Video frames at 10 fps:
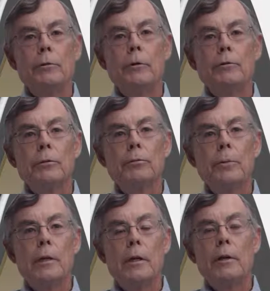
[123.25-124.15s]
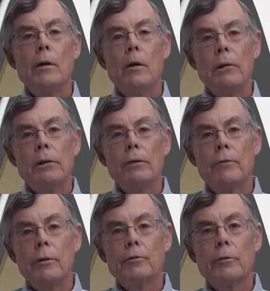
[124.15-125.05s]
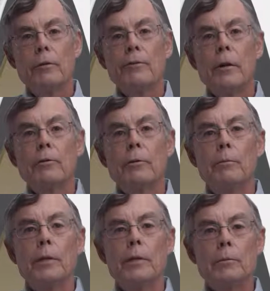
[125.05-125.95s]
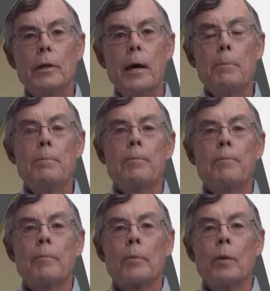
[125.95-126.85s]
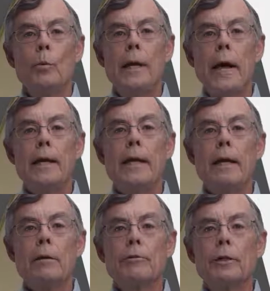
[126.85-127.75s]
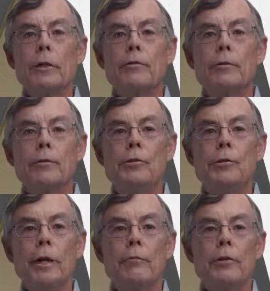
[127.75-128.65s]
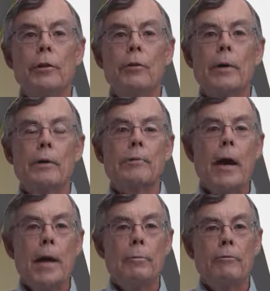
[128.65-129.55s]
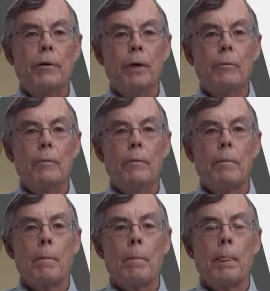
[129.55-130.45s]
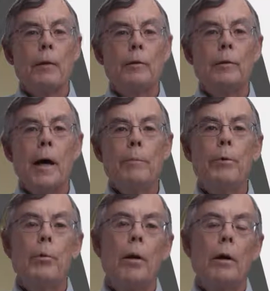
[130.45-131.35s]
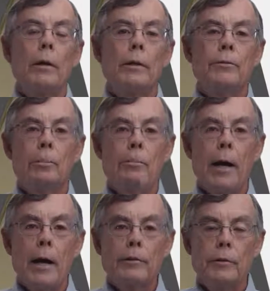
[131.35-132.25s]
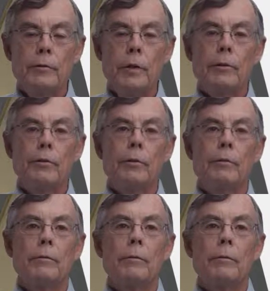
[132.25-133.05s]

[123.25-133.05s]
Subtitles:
just as we did in the earlier version of the function. But this time, we add an else if to check for the correct type of m. The type we want is a positive integer.